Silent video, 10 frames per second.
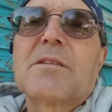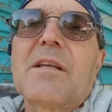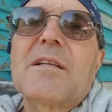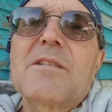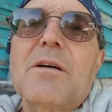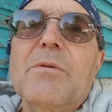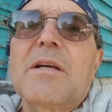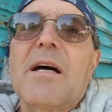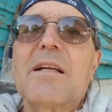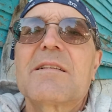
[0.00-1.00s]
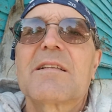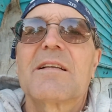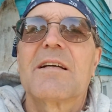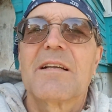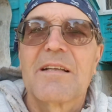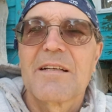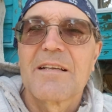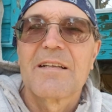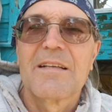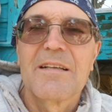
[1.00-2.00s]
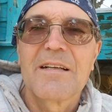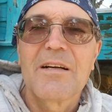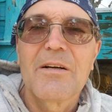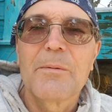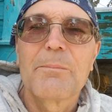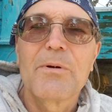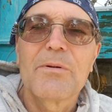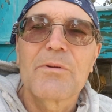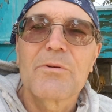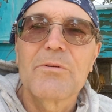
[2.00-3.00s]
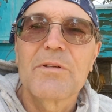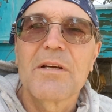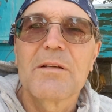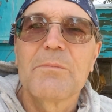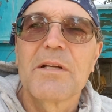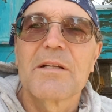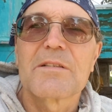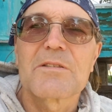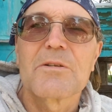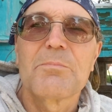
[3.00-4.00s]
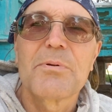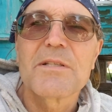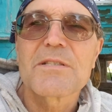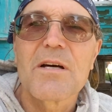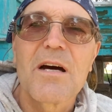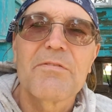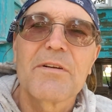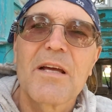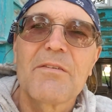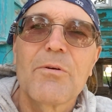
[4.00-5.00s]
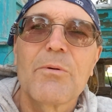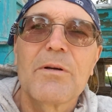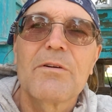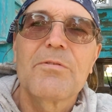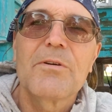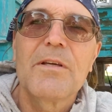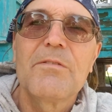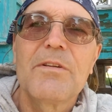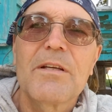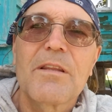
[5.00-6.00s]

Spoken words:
So that's all we got tonight. And I already burned through 10 minutes. So piss off and have a wonderful evening.